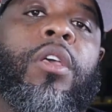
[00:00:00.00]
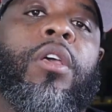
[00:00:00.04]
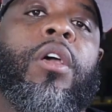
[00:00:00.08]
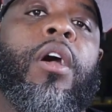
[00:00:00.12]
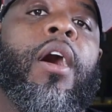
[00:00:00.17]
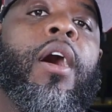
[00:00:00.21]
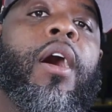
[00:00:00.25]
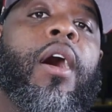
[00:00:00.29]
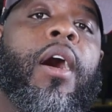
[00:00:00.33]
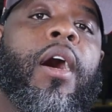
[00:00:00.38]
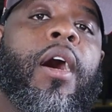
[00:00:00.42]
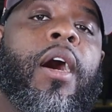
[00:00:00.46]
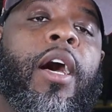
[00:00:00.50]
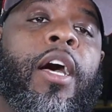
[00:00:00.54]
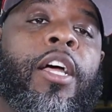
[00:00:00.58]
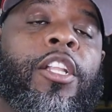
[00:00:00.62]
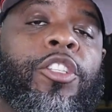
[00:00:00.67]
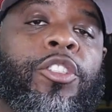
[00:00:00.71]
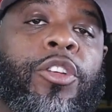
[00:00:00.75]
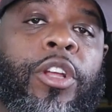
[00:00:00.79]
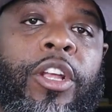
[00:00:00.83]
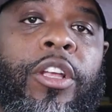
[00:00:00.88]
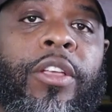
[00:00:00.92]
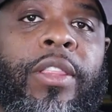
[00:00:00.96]
a
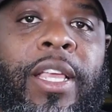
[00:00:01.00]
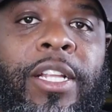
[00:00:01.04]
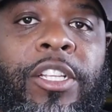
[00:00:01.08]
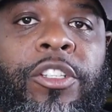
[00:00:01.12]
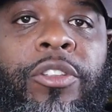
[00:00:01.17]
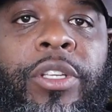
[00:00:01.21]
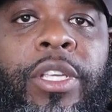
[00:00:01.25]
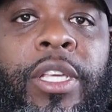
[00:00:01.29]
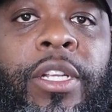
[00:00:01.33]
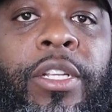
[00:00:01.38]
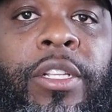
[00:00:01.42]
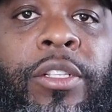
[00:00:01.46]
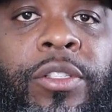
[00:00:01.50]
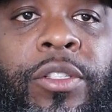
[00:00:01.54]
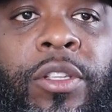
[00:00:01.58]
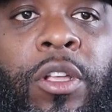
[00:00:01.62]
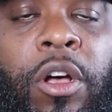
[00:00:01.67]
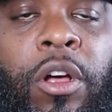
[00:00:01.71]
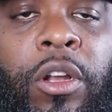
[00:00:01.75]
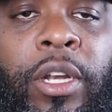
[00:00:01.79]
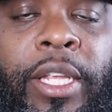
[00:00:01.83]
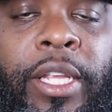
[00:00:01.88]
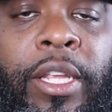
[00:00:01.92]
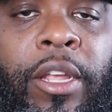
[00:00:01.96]
trigger that you can
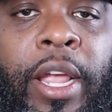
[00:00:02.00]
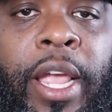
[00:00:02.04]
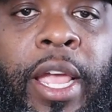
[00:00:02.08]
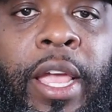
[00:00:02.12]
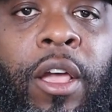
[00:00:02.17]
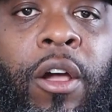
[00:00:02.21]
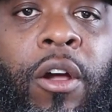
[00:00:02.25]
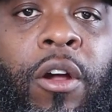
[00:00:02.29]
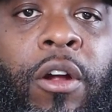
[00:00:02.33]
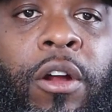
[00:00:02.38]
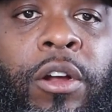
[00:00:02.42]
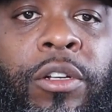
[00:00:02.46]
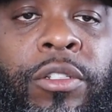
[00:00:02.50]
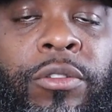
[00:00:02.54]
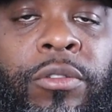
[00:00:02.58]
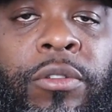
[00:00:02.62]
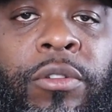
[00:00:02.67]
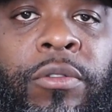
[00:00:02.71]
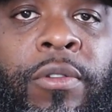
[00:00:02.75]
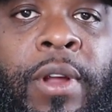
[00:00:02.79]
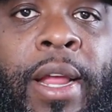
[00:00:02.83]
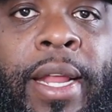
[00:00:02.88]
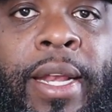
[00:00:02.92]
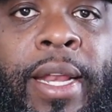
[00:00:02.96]
install in your ARs
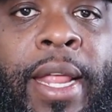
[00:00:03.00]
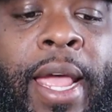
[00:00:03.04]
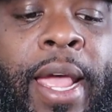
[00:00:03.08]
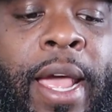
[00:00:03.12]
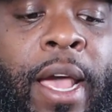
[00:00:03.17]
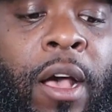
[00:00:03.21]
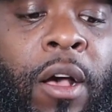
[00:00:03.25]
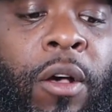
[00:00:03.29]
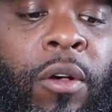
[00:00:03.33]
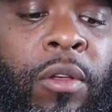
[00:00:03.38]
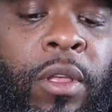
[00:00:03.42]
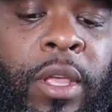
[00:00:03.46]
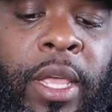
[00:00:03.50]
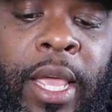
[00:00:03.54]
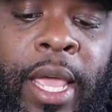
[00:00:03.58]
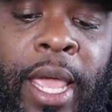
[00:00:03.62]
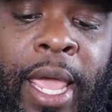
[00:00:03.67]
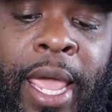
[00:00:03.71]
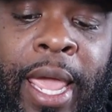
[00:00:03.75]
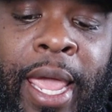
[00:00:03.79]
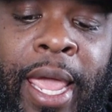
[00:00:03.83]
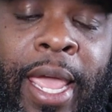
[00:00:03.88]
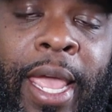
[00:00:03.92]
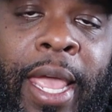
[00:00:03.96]
right now.
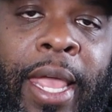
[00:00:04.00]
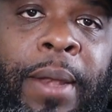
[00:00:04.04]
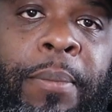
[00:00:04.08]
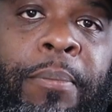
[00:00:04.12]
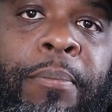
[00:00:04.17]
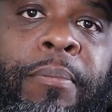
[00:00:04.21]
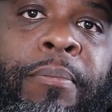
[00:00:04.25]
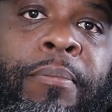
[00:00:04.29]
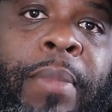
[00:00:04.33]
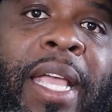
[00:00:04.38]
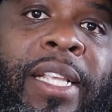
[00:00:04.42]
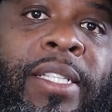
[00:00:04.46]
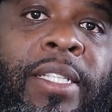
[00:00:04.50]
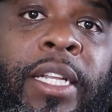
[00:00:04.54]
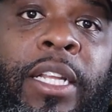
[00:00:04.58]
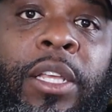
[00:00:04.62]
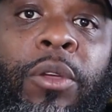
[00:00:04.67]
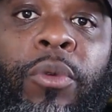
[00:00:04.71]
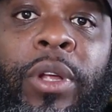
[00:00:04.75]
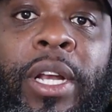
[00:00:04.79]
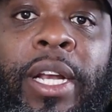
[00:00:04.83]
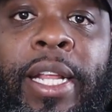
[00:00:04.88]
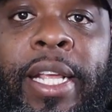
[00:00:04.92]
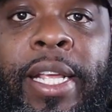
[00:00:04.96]
And basically
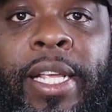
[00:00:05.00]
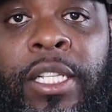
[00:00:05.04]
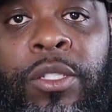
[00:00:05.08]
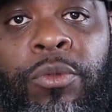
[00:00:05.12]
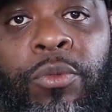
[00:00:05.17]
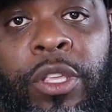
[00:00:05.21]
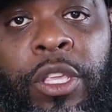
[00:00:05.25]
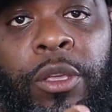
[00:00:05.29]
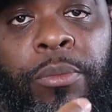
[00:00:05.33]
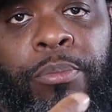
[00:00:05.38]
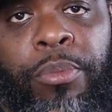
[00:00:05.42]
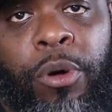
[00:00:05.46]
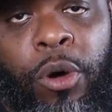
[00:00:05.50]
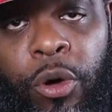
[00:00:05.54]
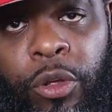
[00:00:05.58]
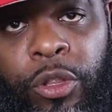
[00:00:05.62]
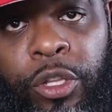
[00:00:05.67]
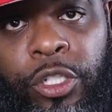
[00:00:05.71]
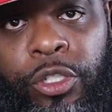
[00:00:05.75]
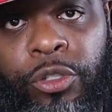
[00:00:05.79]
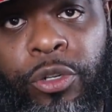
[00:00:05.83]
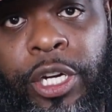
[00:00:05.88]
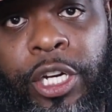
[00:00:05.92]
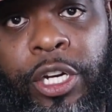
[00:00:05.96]
what it is, when you pull
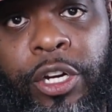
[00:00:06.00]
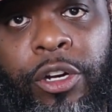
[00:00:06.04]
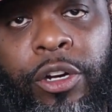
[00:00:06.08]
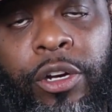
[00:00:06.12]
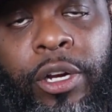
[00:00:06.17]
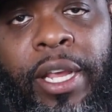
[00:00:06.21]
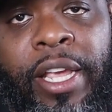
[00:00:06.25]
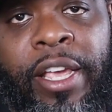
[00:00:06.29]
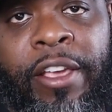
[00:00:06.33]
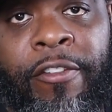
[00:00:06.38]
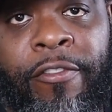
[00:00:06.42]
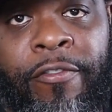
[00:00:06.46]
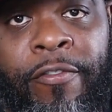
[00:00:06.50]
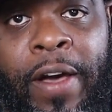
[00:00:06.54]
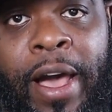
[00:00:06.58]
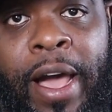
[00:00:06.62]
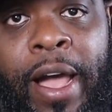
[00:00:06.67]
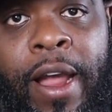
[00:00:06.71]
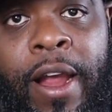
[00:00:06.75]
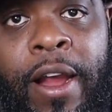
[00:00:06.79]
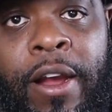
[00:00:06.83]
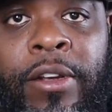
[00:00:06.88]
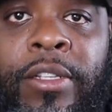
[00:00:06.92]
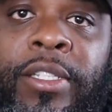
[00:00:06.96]
the trigger, it
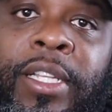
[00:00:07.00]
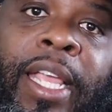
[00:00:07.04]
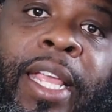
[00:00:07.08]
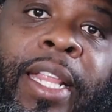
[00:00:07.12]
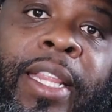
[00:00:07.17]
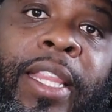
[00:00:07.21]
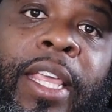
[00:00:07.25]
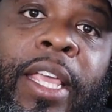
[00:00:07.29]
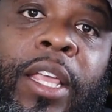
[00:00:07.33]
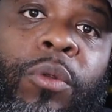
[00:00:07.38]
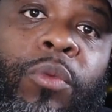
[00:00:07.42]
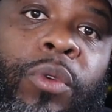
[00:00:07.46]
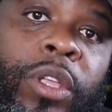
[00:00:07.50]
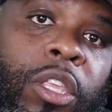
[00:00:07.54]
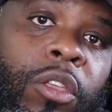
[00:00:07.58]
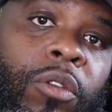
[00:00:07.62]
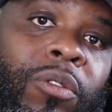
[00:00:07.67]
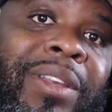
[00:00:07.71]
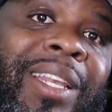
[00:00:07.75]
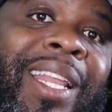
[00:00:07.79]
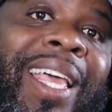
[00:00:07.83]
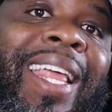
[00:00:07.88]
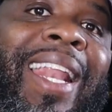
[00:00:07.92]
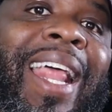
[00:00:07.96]
fires, and then when
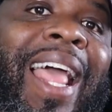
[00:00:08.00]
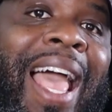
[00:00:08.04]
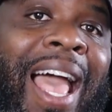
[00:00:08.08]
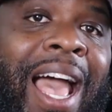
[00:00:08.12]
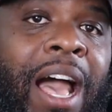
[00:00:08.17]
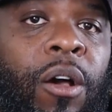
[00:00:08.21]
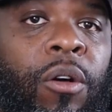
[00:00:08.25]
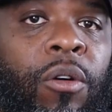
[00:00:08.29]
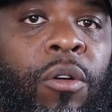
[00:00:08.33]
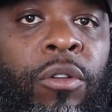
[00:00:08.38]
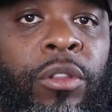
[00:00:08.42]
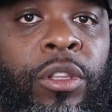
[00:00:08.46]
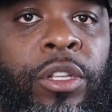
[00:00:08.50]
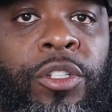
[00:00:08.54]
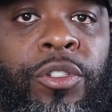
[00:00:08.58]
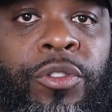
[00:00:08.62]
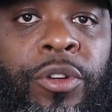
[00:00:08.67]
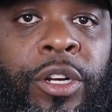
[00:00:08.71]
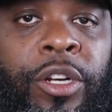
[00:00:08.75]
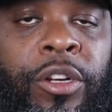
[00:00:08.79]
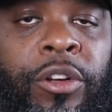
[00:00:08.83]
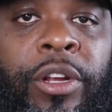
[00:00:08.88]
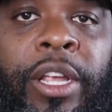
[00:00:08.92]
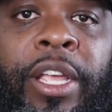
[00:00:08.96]
you let out on the
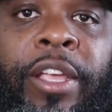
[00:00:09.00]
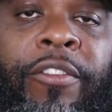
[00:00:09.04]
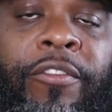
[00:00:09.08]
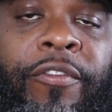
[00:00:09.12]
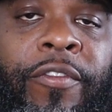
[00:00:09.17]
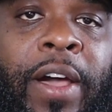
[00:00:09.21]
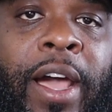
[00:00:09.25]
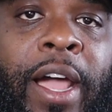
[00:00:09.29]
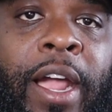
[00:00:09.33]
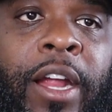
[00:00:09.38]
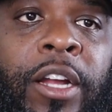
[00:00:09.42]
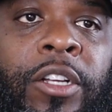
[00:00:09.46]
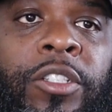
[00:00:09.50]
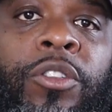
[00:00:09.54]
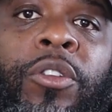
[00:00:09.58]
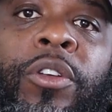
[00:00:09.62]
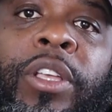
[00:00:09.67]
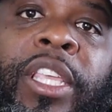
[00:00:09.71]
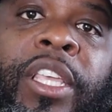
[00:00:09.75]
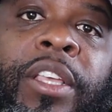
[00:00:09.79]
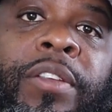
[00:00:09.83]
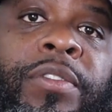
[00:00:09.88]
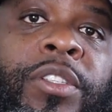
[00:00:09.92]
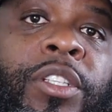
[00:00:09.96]
trigger, it fires. So
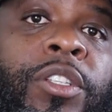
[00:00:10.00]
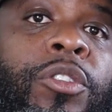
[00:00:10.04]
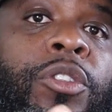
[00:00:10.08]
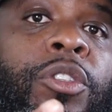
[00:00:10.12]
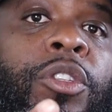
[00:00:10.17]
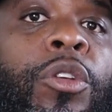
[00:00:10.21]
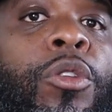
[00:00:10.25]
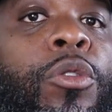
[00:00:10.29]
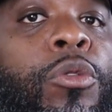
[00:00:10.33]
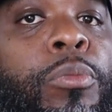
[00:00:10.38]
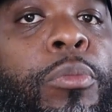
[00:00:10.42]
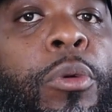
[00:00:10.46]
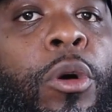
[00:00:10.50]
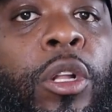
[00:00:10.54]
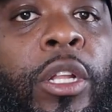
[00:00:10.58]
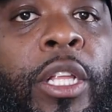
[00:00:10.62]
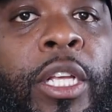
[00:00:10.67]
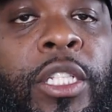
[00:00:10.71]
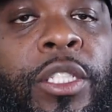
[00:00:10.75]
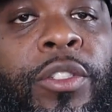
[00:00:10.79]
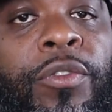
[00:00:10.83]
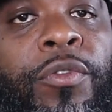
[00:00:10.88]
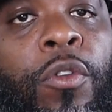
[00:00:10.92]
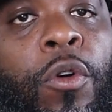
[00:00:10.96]
it gives you 2
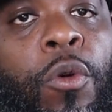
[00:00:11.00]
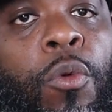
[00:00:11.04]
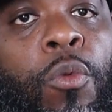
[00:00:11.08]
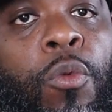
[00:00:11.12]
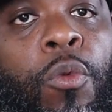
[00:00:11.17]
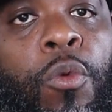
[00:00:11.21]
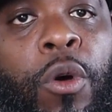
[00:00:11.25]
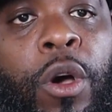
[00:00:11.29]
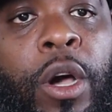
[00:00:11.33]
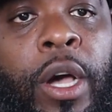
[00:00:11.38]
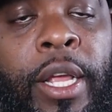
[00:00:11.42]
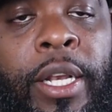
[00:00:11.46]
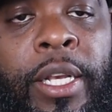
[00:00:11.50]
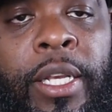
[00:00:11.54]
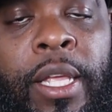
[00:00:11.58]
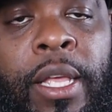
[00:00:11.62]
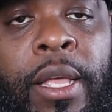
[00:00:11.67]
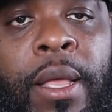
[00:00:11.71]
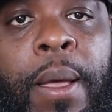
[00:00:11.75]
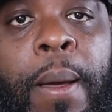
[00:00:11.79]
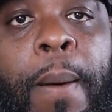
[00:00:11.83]
bullets for one